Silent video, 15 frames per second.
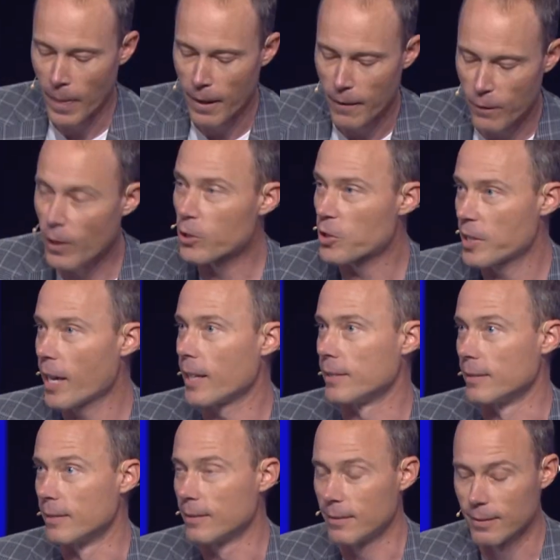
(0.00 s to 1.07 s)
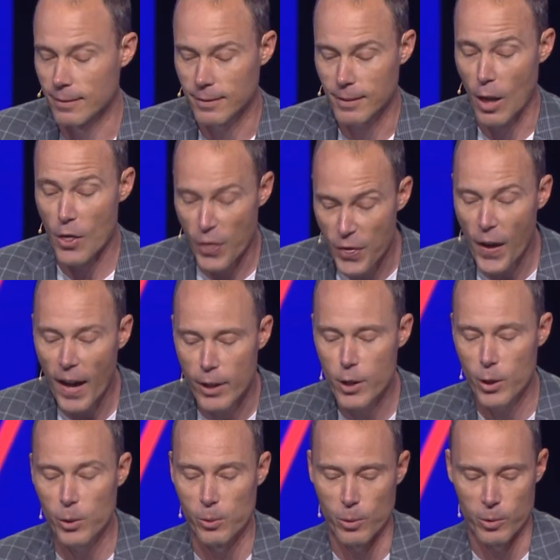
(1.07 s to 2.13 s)
verse 10, the
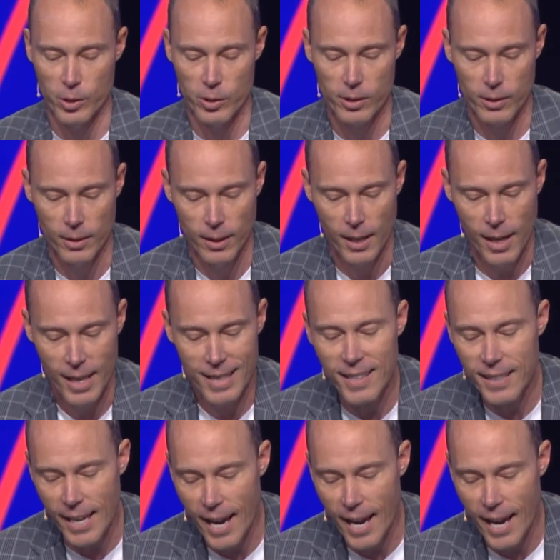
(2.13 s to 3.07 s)
news. Then the